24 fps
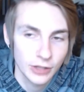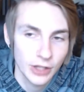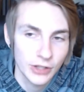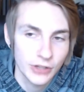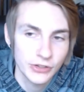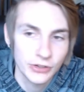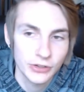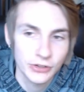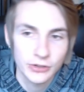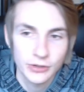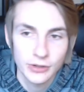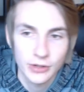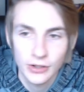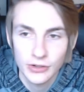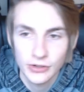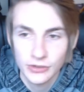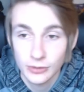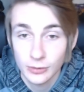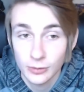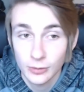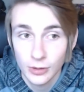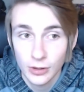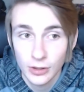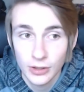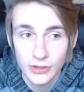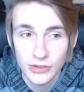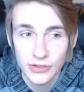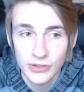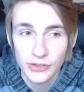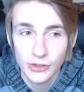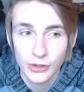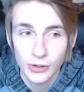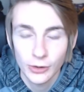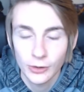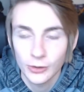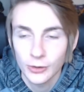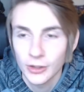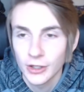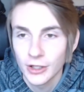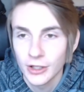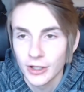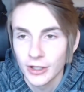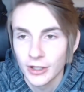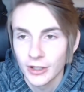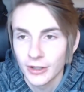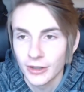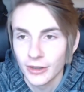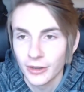Godzilla 2001. So
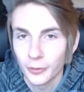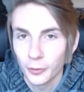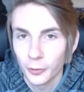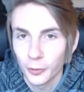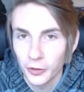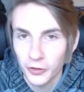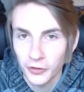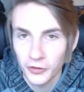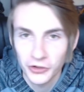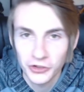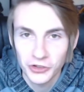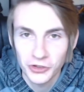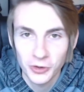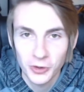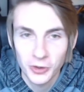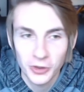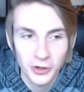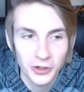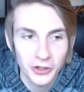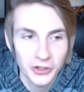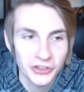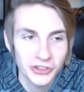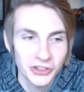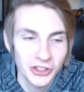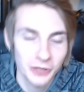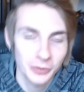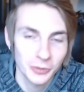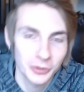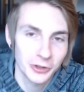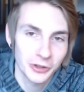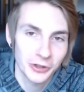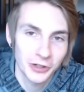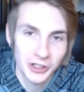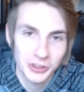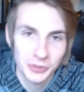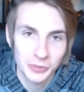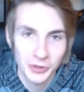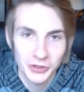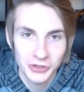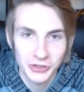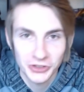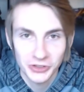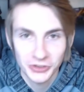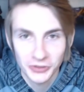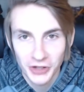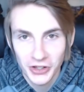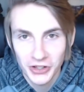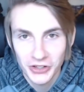the one of the two 30 centimeter X
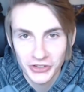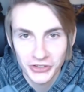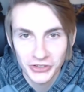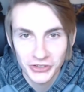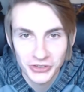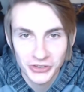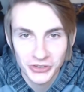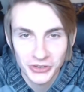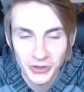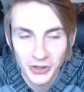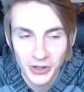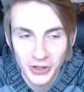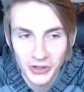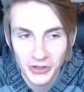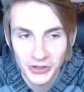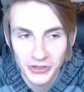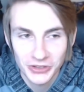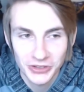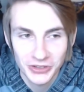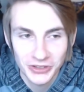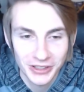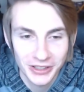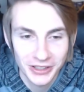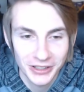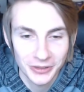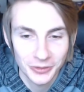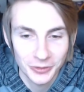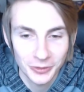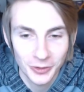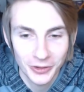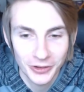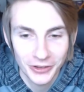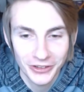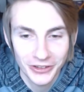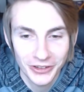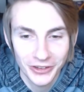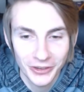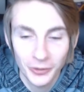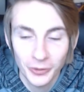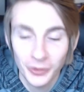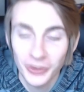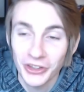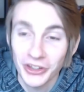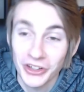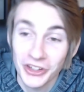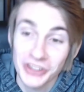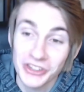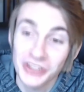Pluses of Godzilla 2001, the
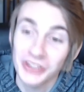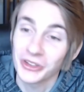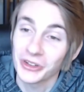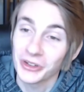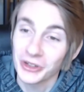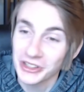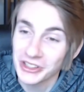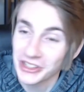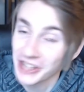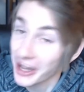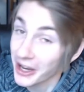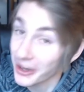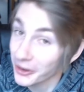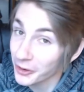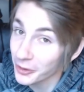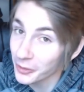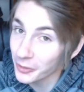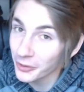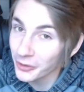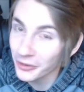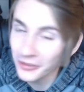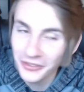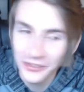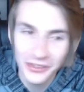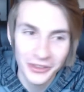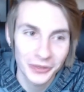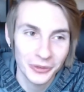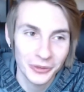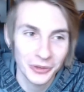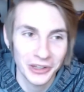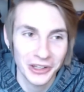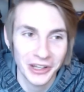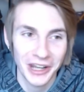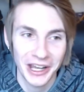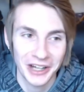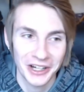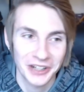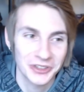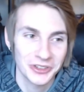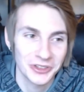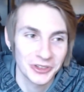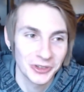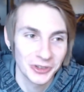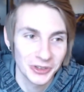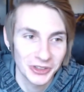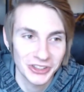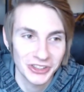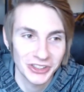one that doesn't look terrible, the one that
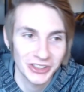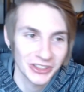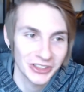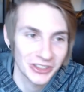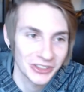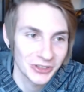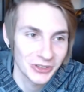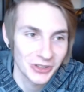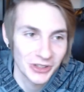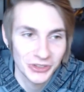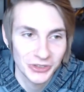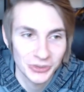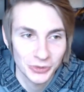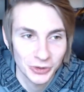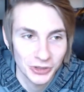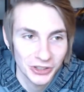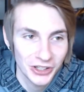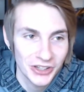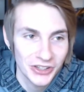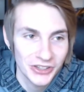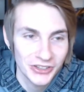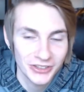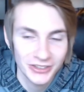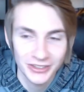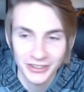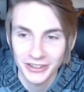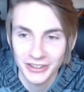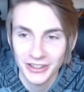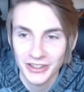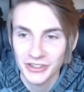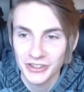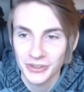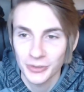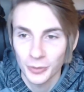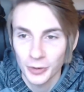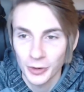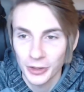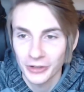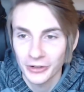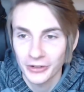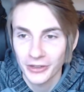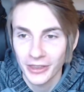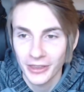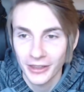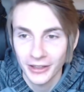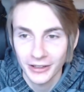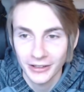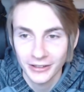actually looks like the 2001 Godzilla and not some
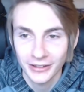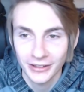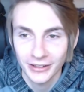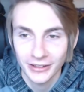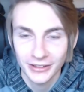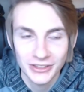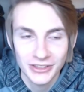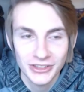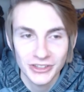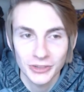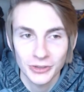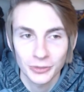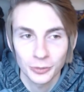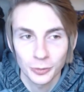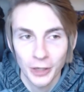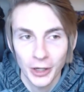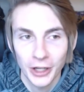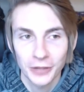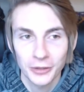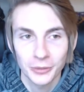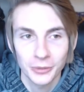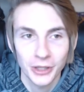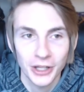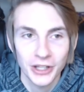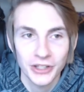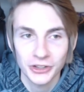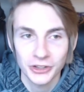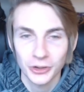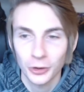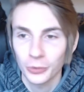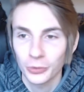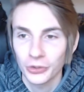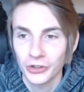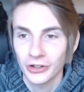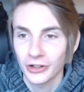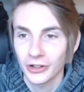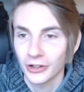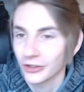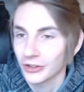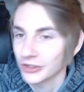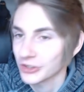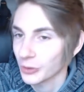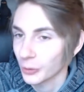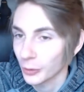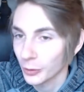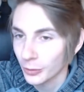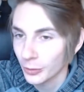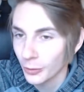weird thing that some random guy sculpted and it
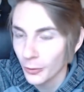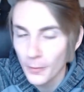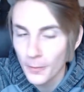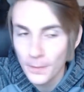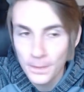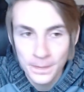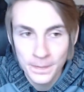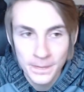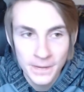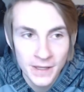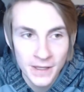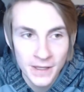looks horrible.